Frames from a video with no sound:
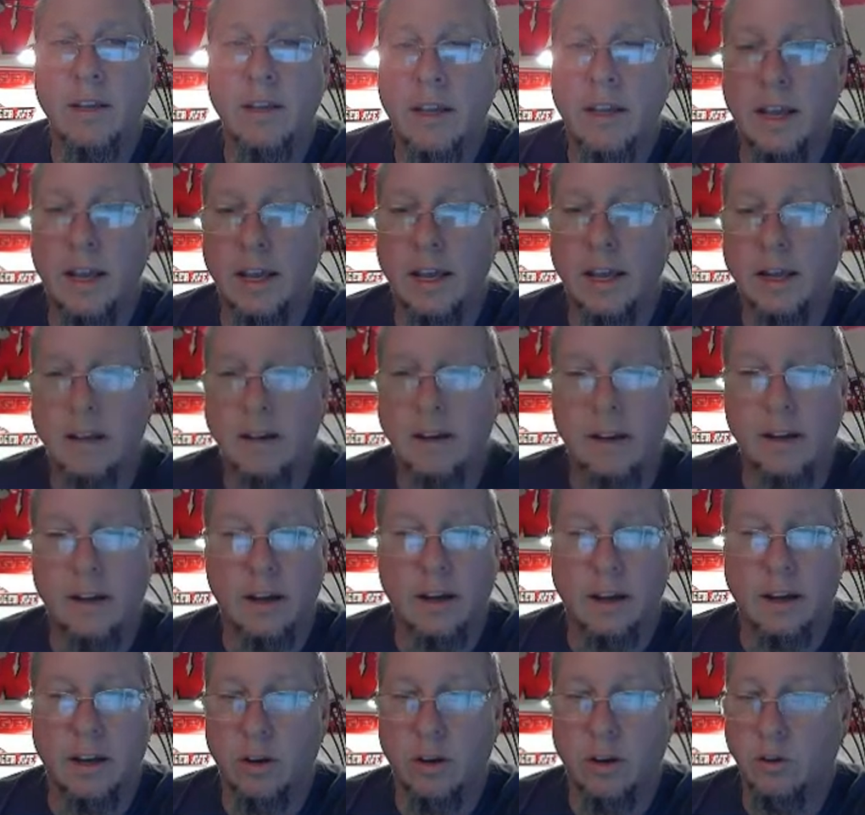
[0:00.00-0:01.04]
and
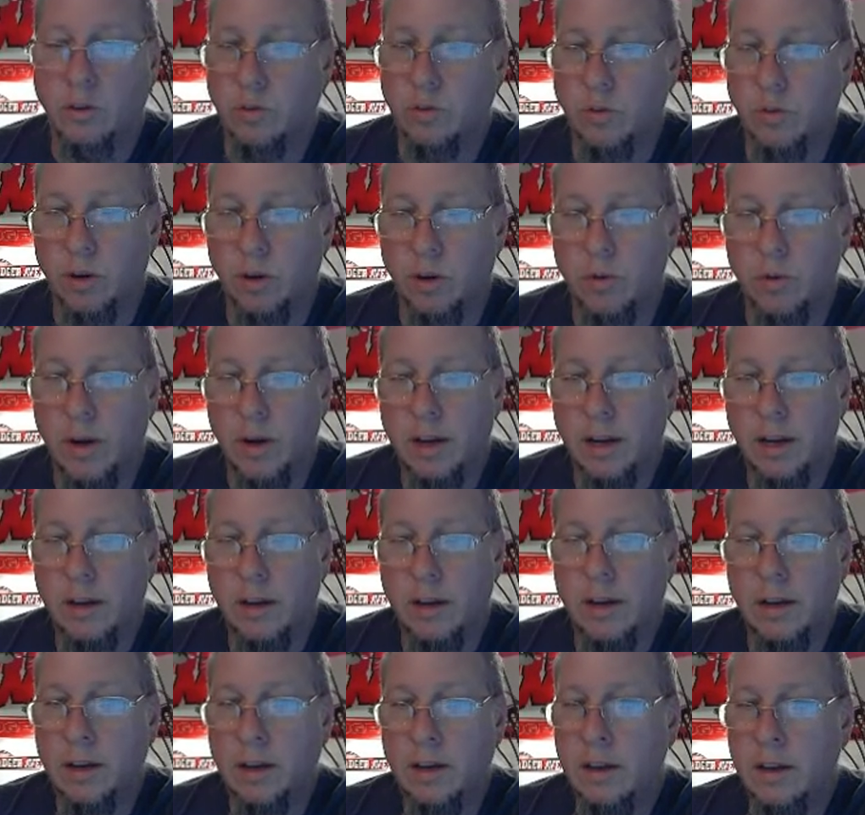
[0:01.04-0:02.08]
it goes real quick.
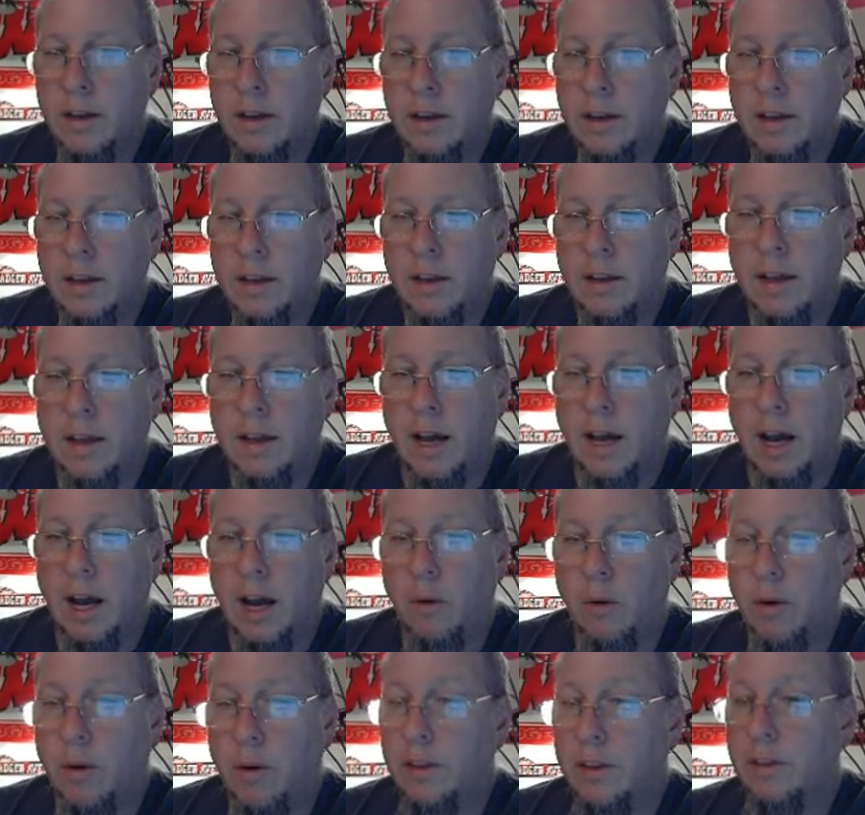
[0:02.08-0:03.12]

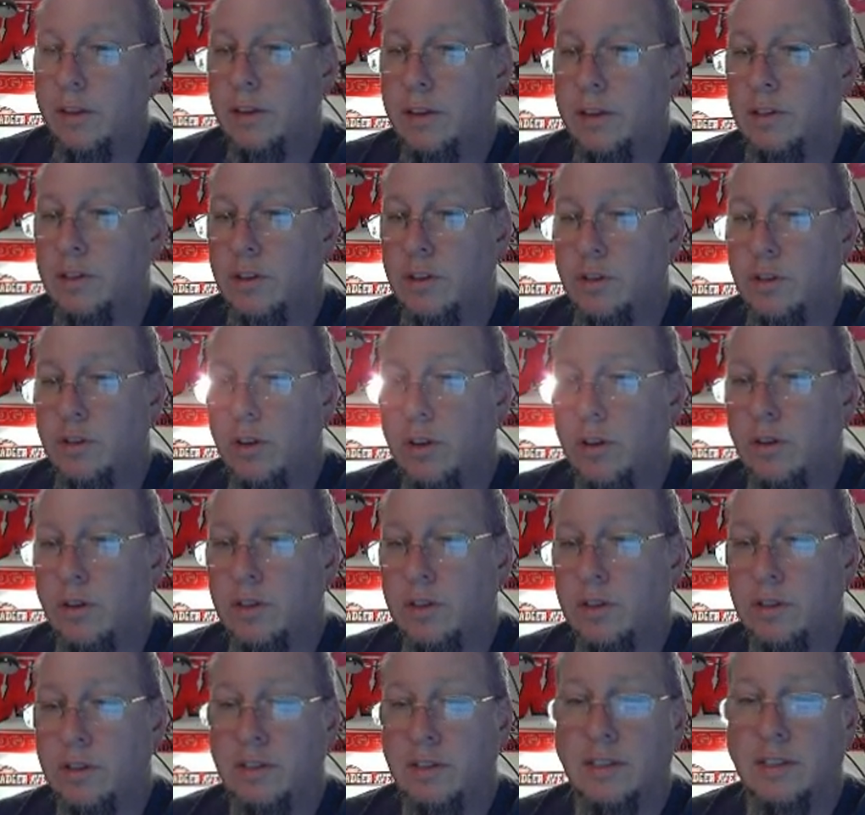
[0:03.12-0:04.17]
One of the things that you'll
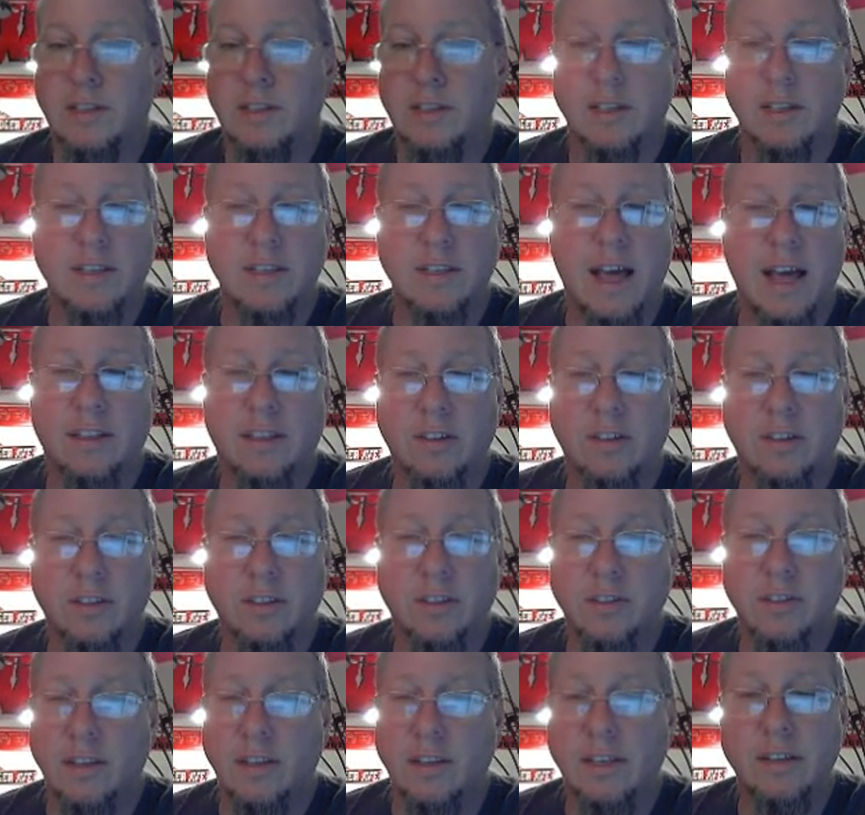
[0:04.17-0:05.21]
notice is this does not look
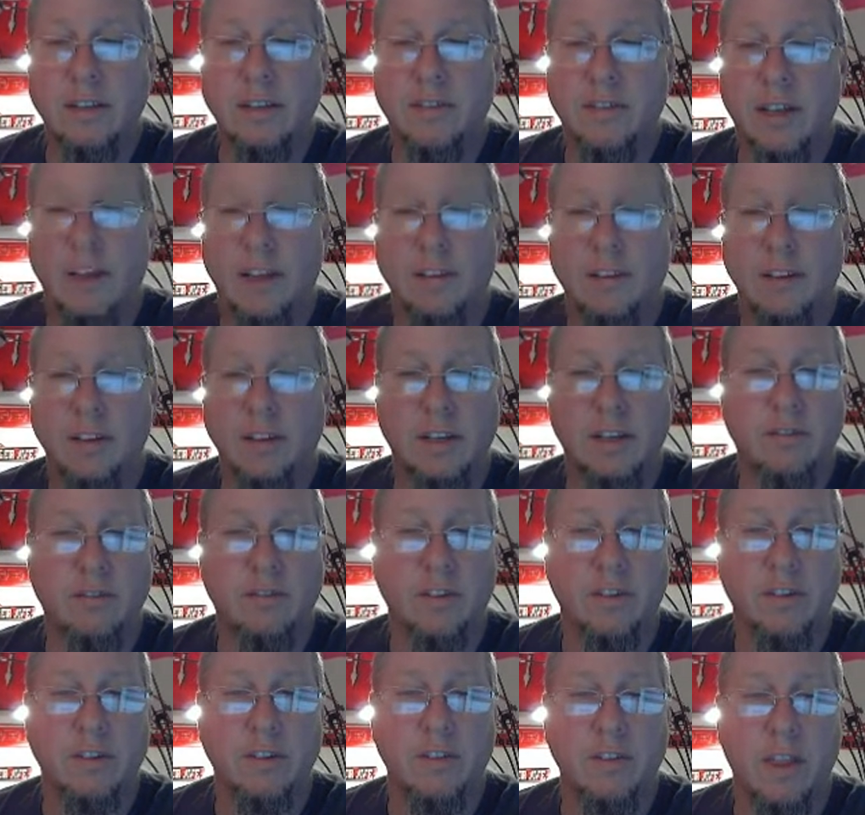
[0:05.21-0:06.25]
significantly
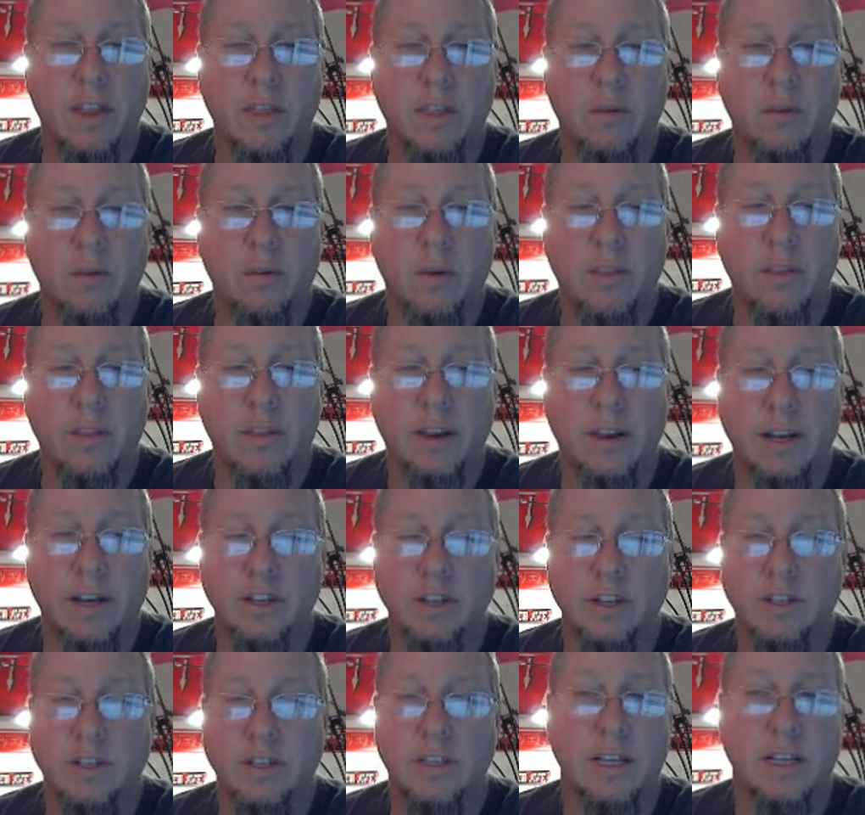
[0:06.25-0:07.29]
different than the one that I
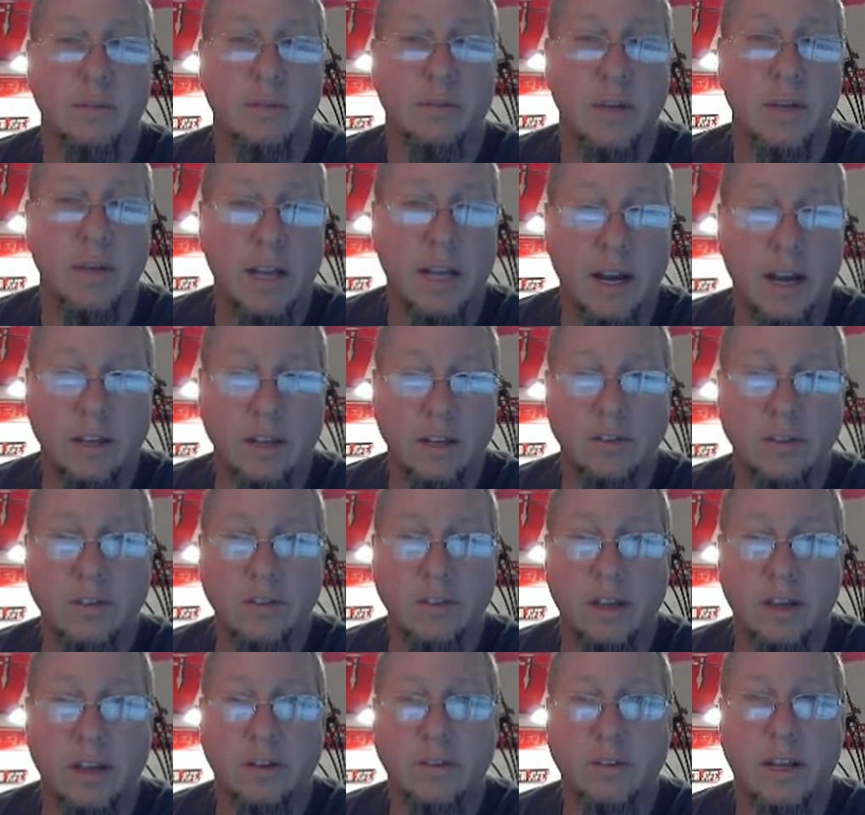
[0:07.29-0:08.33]
just did because
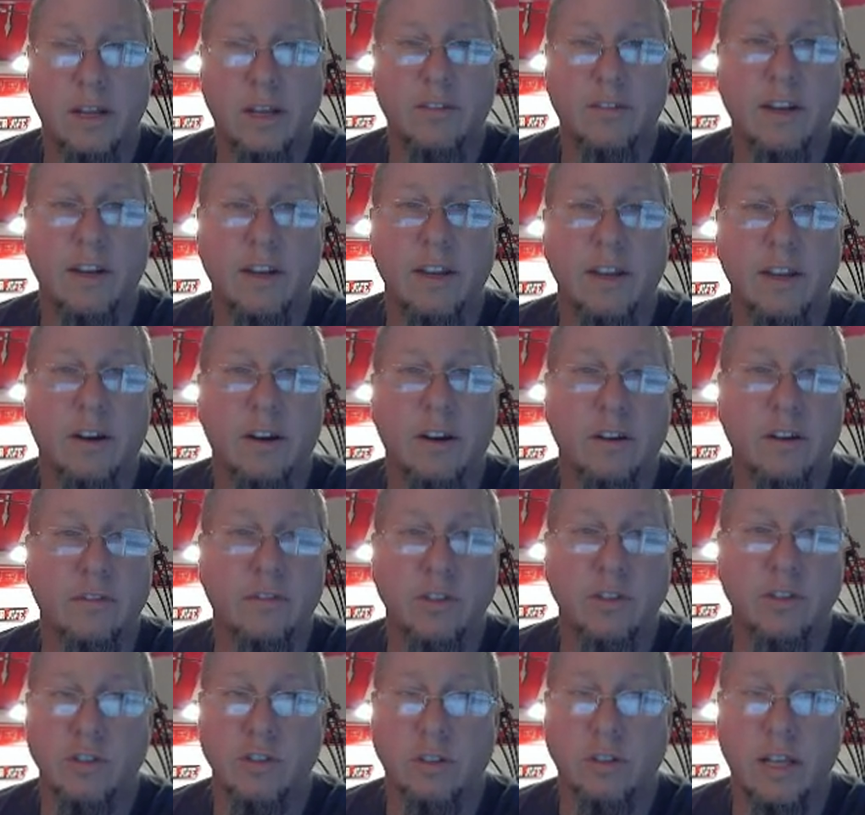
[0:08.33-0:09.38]
I don't have any
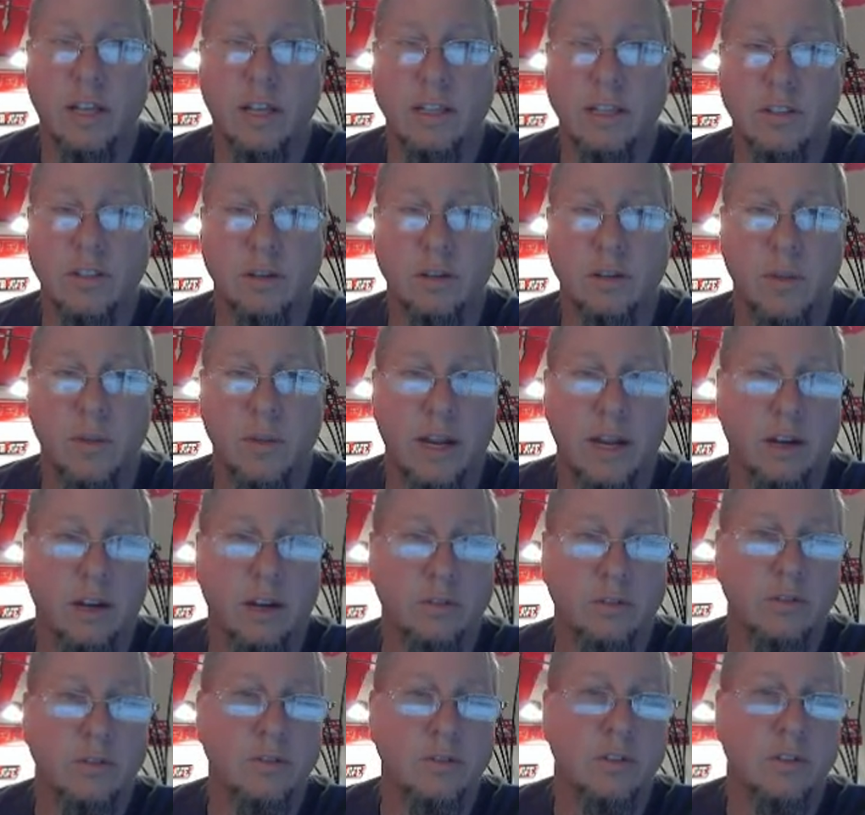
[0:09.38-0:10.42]
artificial lights in my
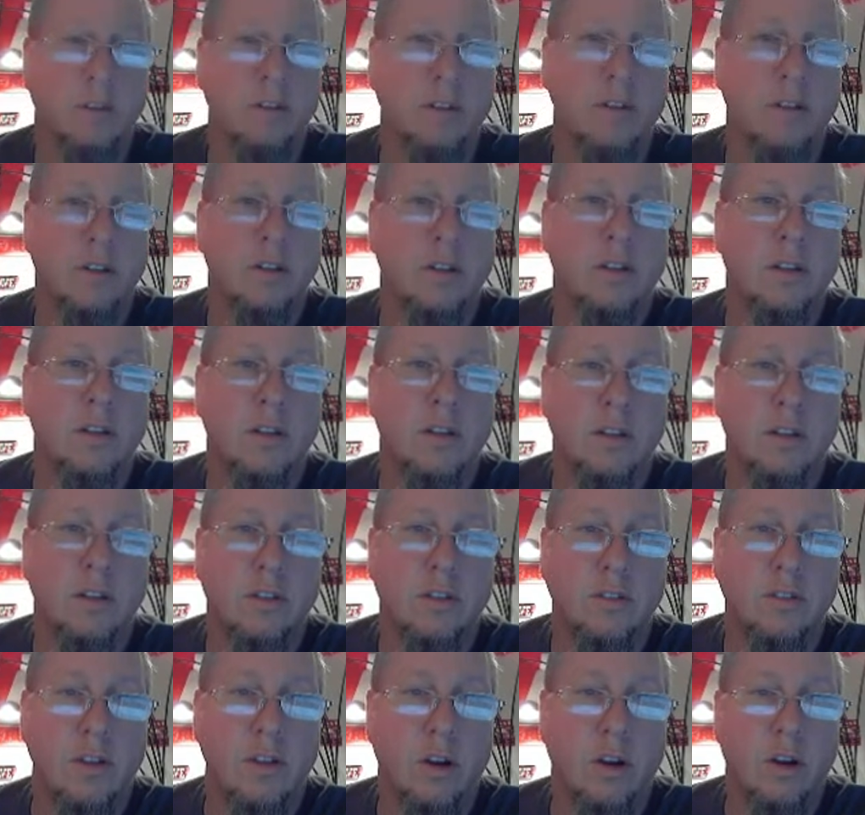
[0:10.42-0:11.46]
house.
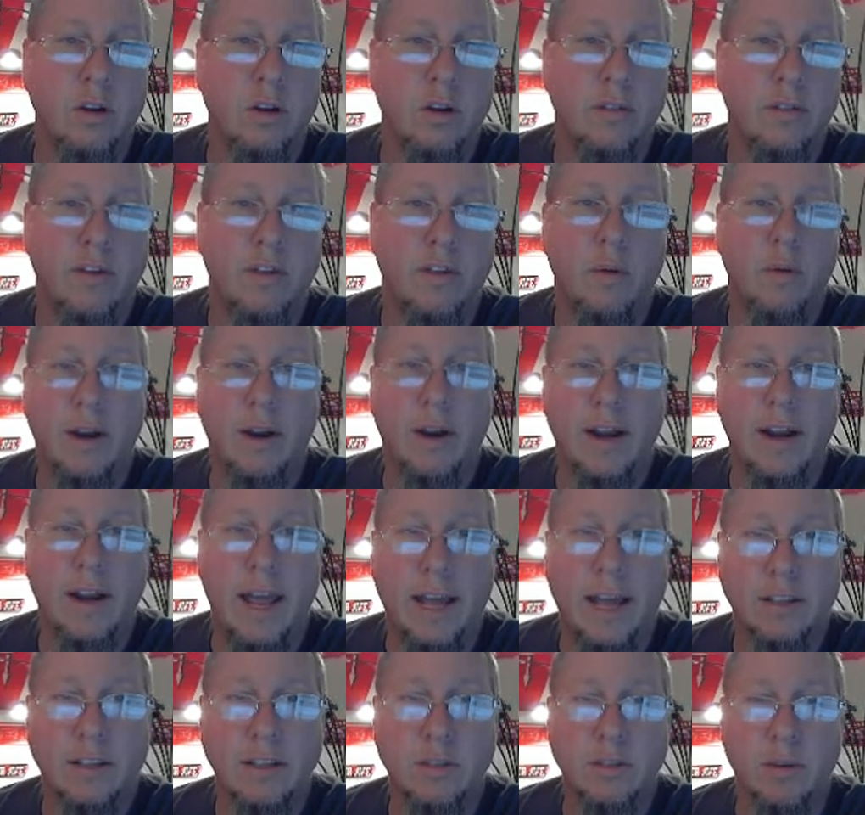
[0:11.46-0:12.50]
So if I wanted to
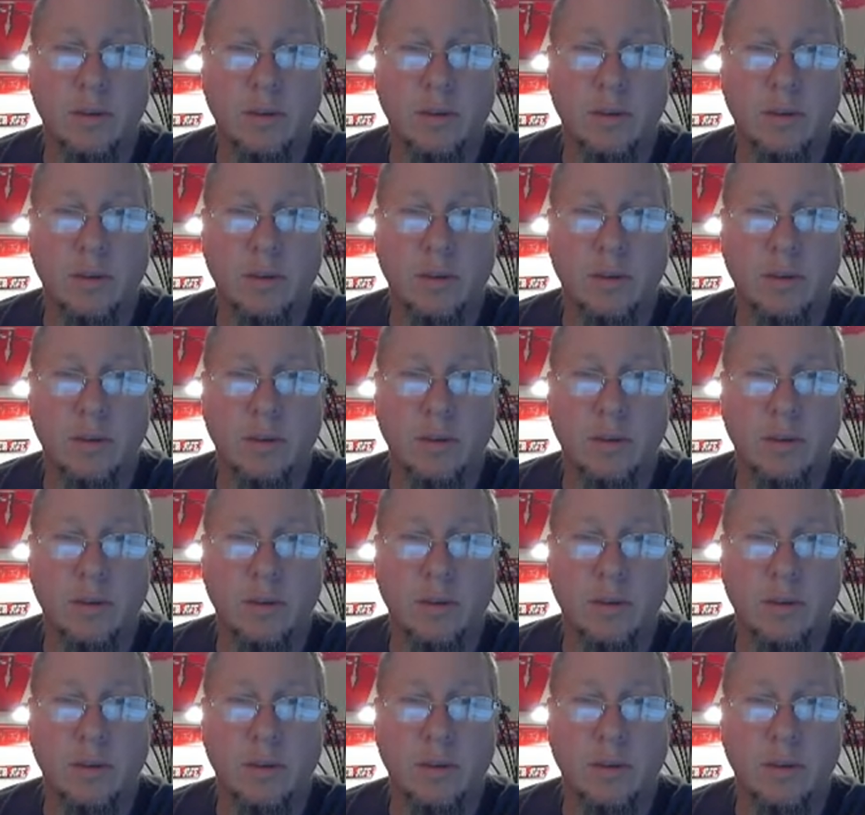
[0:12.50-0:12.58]
add some